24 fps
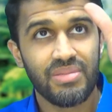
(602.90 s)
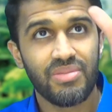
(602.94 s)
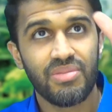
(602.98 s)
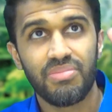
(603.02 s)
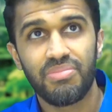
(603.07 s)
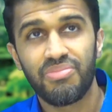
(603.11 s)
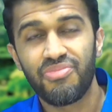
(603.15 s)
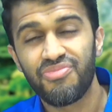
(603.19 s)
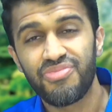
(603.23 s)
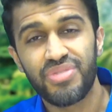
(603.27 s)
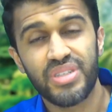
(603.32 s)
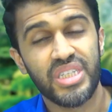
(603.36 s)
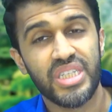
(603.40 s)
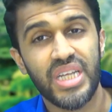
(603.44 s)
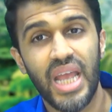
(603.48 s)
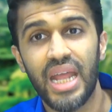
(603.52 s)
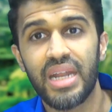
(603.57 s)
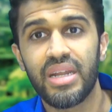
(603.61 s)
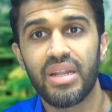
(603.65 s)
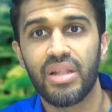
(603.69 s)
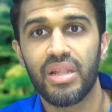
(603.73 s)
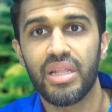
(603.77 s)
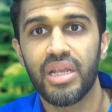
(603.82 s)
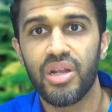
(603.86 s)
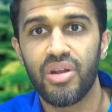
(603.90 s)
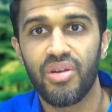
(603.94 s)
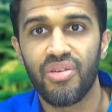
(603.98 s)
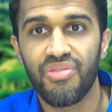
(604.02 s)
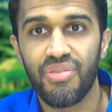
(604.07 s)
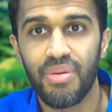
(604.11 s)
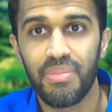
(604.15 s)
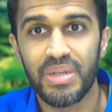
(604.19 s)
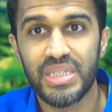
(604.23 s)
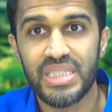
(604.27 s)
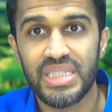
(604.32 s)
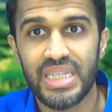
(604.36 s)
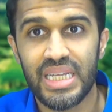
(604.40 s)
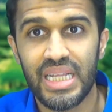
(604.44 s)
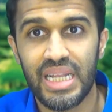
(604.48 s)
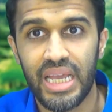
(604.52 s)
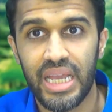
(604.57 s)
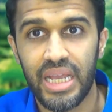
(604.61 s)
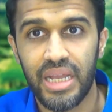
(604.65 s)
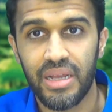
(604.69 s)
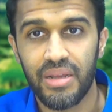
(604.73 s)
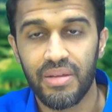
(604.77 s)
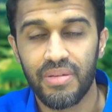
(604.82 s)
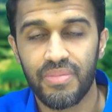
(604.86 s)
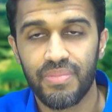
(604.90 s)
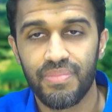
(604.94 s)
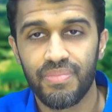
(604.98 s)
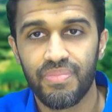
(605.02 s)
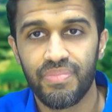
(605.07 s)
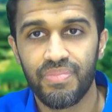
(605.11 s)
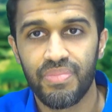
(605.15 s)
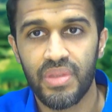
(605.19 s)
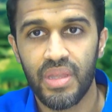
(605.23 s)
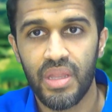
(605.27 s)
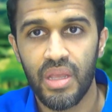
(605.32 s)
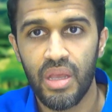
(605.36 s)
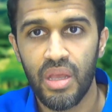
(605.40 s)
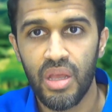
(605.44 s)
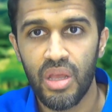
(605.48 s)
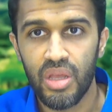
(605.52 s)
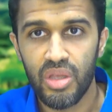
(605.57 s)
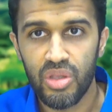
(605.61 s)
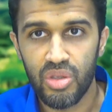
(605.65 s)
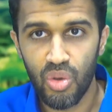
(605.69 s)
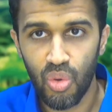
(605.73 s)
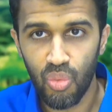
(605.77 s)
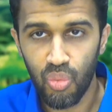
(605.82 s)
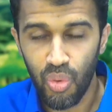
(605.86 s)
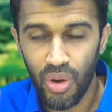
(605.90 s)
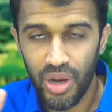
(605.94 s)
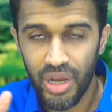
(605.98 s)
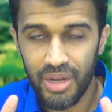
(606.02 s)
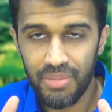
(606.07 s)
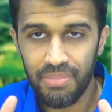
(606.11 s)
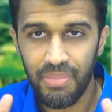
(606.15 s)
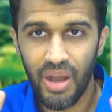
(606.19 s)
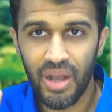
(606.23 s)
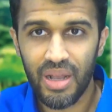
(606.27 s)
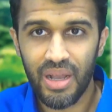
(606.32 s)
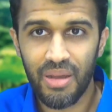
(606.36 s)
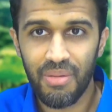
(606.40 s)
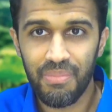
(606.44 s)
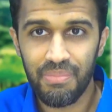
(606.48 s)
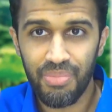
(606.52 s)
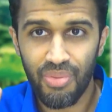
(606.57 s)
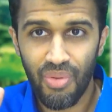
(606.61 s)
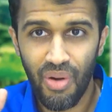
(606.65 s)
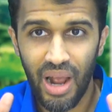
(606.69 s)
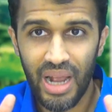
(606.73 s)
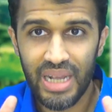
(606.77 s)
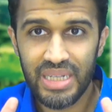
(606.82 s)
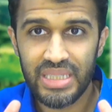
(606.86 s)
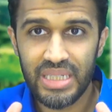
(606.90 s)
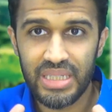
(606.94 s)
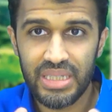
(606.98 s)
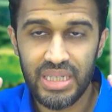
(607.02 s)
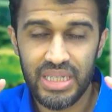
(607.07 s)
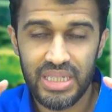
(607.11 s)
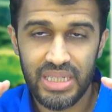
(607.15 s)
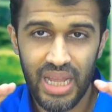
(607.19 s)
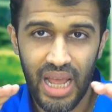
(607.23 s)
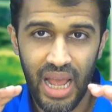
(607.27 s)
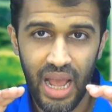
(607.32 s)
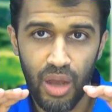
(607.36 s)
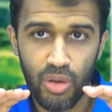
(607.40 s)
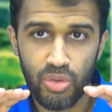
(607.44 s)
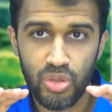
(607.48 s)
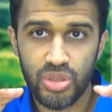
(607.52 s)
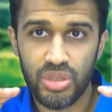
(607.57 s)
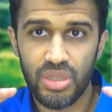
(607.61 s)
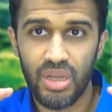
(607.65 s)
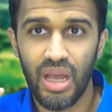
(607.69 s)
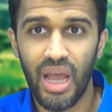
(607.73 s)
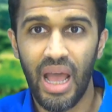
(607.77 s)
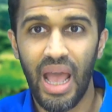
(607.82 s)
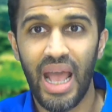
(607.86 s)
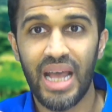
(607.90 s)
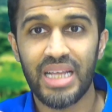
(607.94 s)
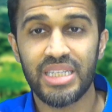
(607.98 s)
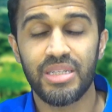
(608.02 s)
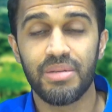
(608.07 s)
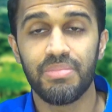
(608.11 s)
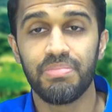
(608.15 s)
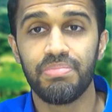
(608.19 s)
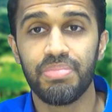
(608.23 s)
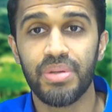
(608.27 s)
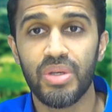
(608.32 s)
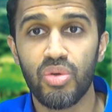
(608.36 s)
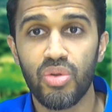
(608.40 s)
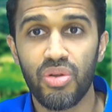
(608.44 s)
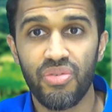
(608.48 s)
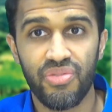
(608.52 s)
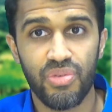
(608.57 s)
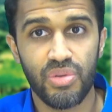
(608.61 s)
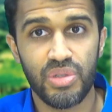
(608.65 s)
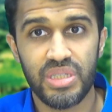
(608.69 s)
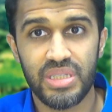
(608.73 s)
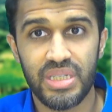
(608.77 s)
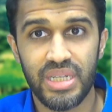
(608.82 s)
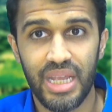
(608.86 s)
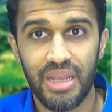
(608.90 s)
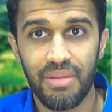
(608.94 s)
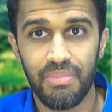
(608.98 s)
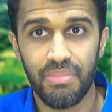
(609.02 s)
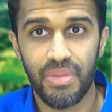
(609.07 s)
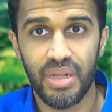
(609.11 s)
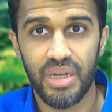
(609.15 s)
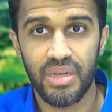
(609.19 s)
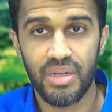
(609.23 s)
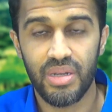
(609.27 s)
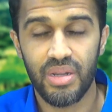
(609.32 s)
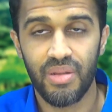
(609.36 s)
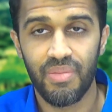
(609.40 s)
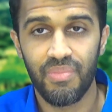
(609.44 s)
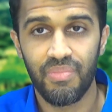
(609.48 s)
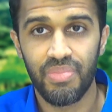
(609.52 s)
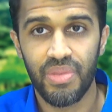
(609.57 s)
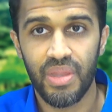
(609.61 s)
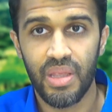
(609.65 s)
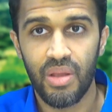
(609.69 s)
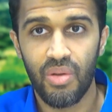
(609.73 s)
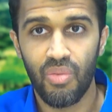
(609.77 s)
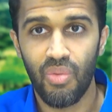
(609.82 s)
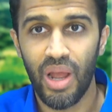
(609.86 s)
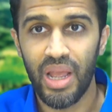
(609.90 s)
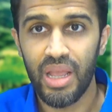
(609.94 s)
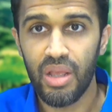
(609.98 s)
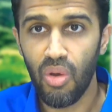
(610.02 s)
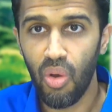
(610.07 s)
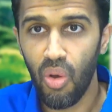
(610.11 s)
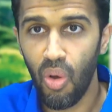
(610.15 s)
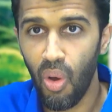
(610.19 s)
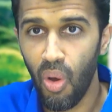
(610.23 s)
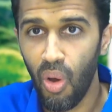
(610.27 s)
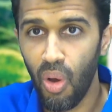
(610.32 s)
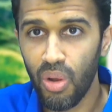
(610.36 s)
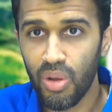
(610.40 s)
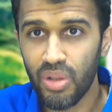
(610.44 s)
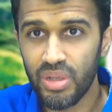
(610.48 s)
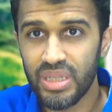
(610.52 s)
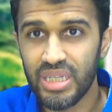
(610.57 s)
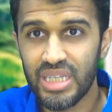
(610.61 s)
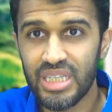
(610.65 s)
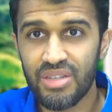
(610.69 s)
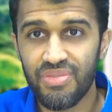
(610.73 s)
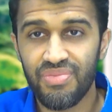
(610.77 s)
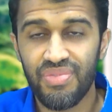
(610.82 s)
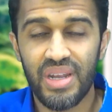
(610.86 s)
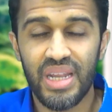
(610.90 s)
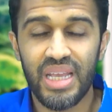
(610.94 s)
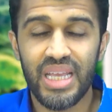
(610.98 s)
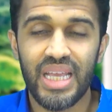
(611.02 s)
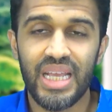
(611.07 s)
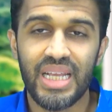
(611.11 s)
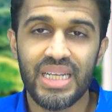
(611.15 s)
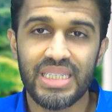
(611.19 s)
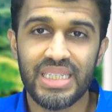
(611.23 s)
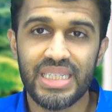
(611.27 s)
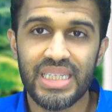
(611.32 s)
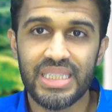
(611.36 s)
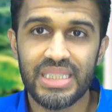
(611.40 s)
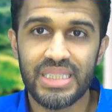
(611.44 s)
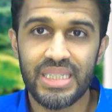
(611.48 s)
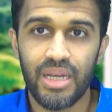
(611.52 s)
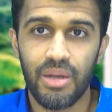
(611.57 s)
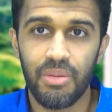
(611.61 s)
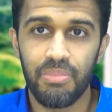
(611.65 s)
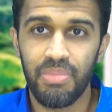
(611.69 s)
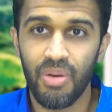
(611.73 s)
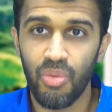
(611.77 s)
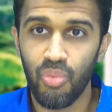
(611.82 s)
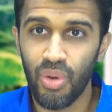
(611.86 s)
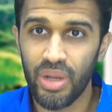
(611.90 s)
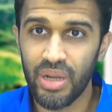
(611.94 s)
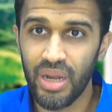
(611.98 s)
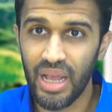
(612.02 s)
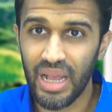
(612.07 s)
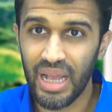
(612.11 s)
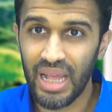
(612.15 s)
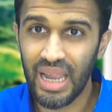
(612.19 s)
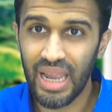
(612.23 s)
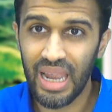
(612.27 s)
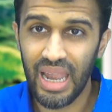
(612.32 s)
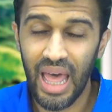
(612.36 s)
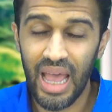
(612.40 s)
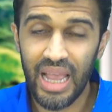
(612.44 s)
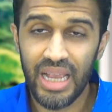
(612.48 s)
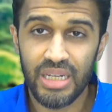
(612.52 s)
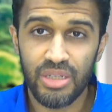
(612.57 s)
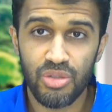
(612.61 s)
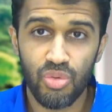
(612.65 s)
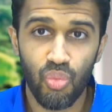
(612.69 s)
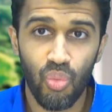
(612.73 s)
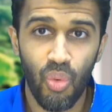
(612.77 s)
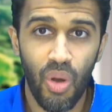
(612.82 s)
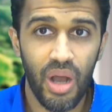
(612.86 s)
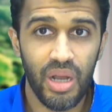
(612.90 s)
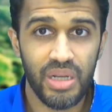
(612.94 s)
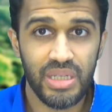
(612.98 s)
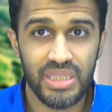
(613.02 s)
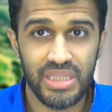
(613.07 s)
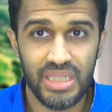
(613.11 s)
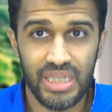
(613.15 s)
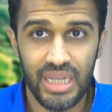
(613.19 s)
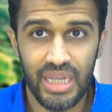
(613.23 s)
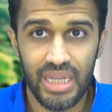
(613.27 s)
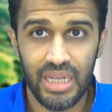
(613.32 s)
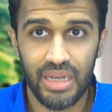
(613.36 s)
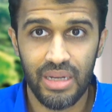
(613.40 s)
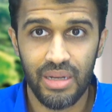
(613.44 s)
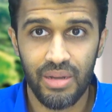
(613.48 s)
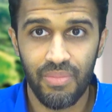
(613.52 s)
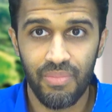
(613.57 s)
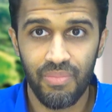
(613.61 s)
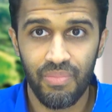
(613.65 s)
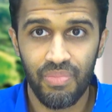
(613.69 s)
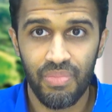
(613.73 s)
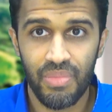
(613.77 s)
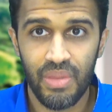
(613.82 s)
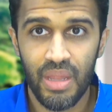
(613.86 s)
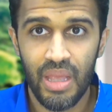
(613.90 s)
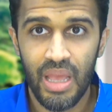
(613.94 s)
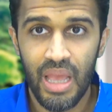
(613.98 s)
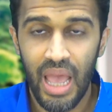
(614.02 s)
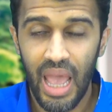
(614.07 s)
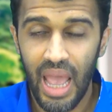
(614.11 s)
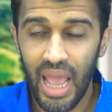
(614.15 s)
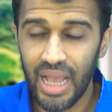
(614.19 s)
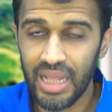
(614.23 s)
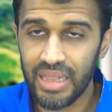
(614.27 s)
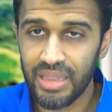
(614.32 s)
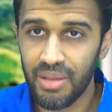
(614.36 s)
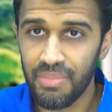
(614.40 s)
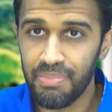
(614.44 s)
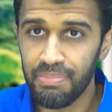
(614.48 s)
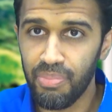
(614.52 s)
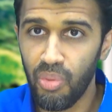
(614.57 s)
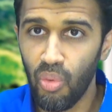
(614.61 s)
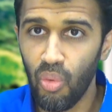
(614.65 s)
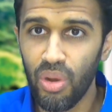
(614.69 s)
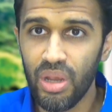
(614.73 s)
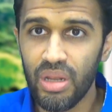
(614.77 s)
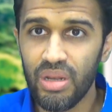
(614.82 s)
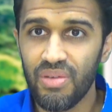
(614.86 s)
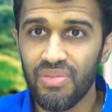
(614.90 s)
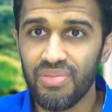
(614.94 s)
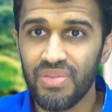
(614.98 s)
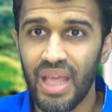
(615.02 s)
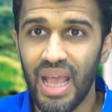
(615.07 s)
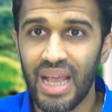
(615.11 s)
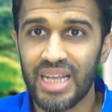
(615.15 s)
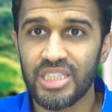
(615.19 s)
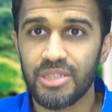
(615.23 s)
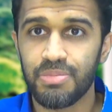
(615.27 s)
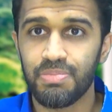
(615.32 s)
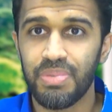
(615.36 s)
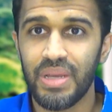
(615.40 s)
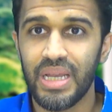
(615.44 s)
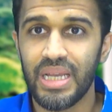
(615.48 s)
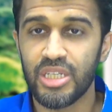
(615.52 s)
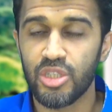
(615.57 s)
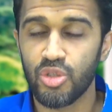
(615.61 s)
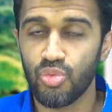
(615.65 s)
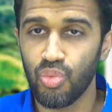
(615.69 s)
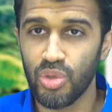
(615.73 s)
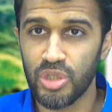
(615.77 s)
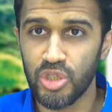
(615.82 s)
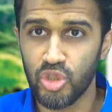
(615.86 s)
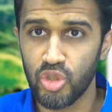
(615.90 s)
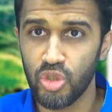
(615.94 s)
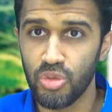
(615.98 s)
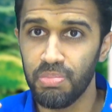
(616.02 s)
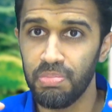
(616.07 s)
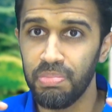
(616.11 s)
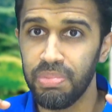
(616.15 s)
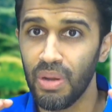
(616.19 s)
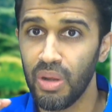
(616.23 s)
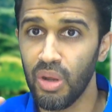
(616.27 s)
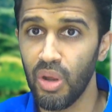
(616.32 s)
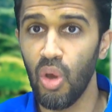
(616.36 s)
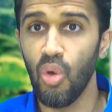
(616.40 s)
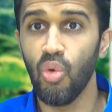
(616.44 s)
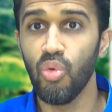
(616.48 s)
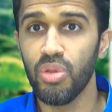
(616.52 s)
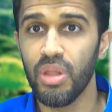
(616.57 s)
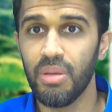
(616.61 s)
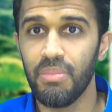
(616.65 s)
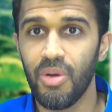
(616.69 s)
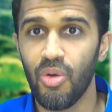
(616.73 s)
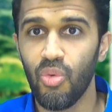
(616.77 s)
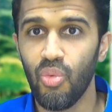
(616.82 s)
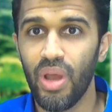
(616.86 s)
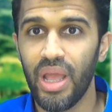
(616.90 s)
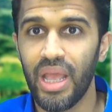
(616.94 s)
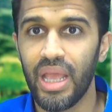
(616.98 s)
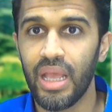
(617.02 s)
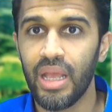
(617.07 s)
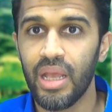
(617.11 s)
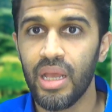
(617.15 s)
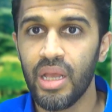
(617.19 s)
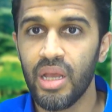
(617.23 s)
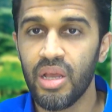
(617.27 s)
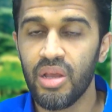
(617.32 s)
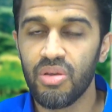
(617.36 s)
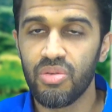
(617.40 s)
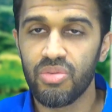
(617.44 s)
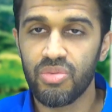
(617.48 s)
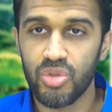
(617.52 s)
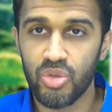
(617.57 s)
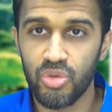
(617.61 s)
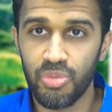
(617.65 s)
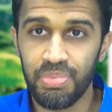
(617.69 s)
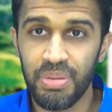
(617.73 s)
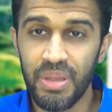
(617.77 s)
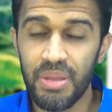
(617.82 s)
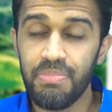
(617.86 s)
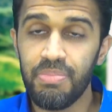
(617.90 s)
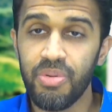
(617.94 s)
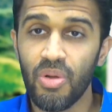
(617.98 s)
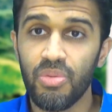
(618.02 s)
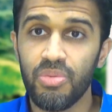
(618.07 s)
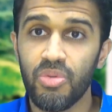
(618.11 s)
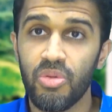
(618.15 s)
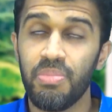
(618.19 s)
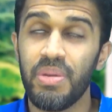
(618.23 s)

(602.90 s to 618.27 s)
chandelier from a ceiling. You're worried about comprising this house as a beautiful statement, right? All of these finicking details. But when a client walks in, and the point of that space was to blow them away, to people to be